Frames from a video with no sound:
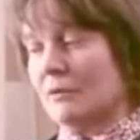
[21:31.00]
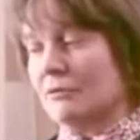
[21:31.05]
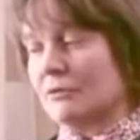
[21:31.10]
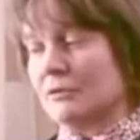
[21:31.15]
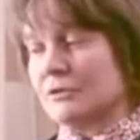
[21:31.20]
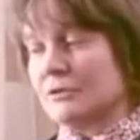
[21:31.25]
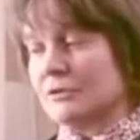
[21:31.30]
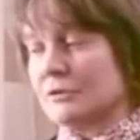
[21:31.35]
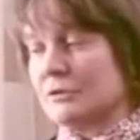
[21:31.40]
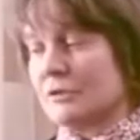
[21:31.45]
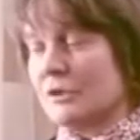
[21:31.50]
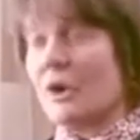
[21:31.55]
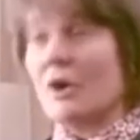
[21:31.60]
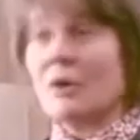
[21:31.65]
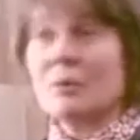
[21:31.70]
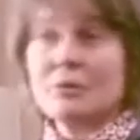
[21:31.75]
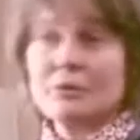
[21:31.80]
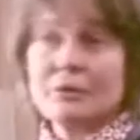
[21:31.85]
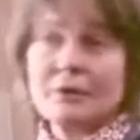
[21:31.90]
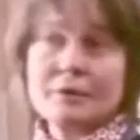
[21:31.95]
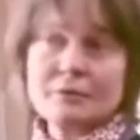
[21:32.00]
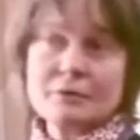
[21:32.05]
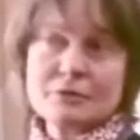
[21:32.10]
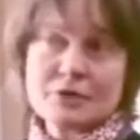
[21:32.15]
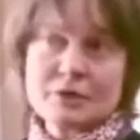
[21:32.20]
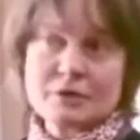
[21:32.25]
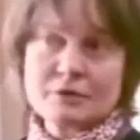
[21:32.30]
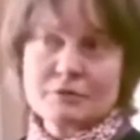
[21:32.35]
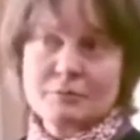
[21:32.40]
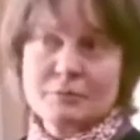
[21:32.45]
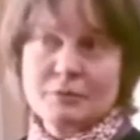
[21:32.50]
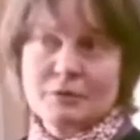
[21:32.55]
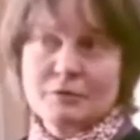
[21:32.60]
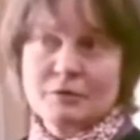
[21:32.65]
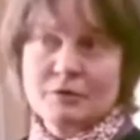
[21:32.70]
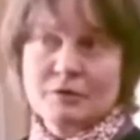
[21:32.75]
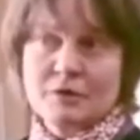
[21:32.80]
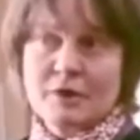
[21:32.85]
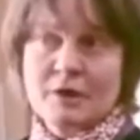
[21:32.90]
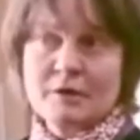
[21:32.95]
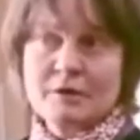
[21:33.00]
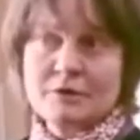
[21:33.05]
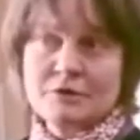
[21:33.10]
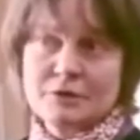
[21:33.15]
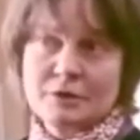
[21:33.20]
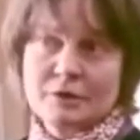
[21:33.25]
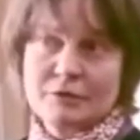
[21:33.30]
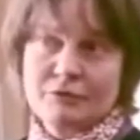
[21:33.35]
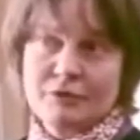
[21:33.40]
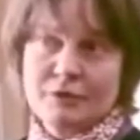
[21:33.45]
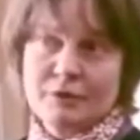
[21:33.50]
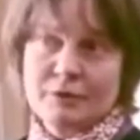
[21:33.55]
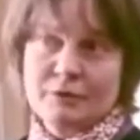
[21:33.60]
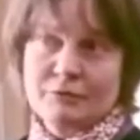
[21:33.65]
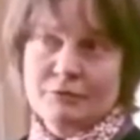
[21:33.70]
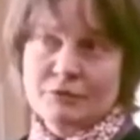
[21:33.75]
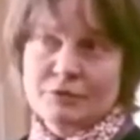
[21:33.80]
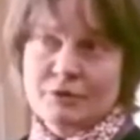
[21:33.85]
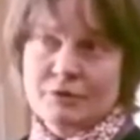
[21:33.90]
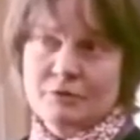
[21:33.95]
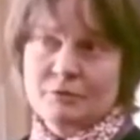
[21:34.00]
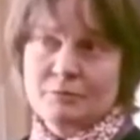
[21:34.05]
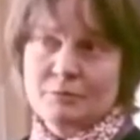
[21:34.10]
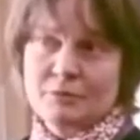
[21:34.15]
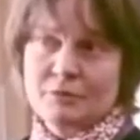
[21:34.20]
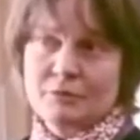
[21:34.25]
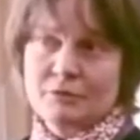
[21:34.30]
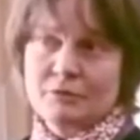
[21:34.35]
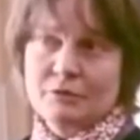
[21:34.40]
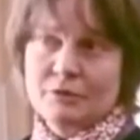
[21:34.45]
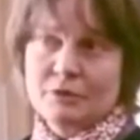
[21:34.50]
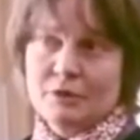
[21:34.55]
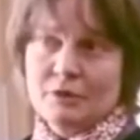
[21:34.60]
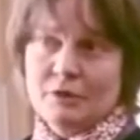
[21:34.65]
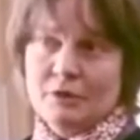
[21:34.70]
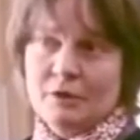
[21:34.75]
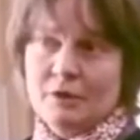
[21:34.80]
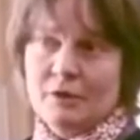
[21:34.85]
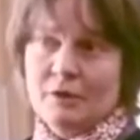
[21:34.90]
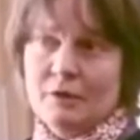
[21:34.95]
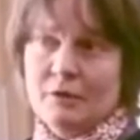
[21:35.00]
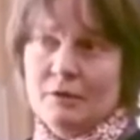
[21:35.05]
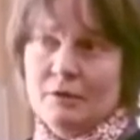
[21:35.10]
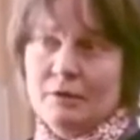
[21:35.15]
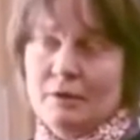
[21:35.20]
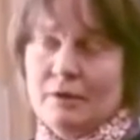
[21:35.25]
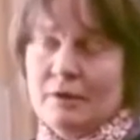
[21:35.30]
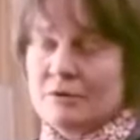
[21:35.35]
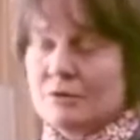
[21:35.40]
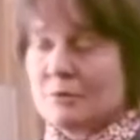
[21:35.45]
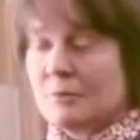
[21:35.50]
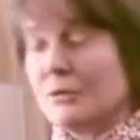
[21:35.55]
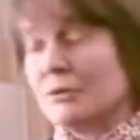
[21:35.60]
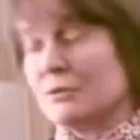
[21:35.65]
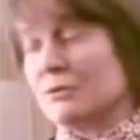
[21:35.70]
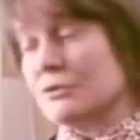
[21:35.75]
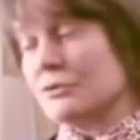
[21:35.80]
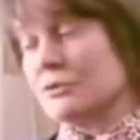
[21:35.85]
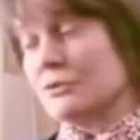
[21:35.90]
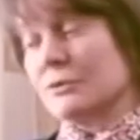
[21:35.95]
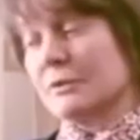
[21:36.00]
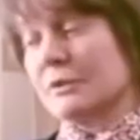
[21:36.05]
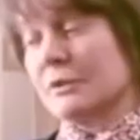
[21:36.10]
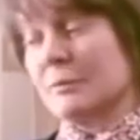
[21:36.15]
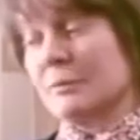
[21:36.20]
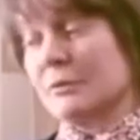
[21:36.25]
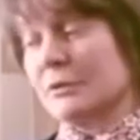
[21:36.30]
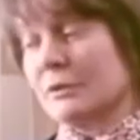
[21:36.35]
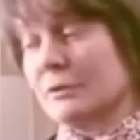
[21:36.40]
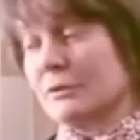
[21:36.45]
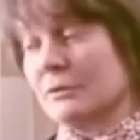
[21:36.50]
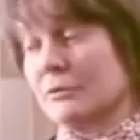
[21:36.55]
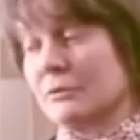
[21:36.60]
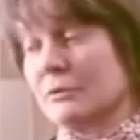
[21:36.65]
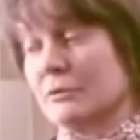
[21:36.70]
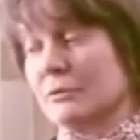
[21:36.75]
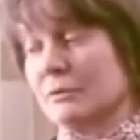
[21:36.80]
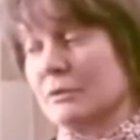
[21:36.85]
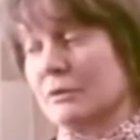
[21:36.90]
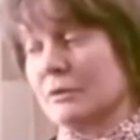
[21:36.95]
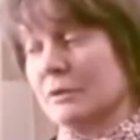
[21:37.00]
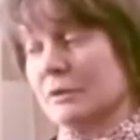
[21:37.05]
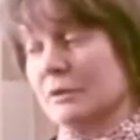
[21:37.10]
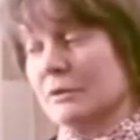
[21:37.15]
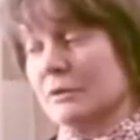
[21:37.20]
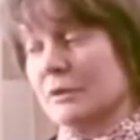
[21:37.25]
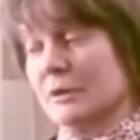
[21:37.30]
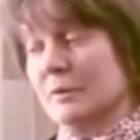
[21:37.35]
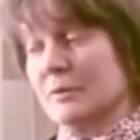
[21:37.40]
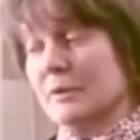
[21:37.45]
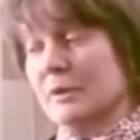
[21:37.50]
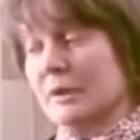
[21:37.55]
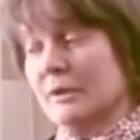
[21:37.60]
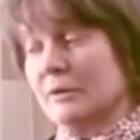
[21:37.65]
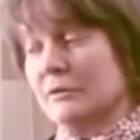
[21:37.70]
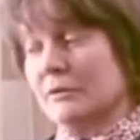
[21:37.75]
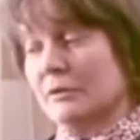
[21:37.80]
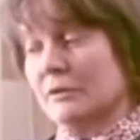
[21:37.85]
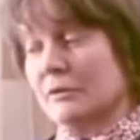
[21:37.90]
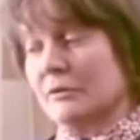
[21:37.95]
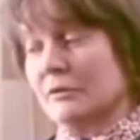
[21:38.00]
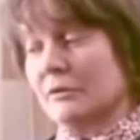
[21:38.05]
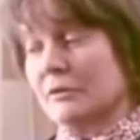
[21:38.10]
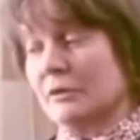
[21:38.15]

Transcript: instance, harbouring resentment, encouraging a feeling of resentment, as opposed to attempting to eliminate it.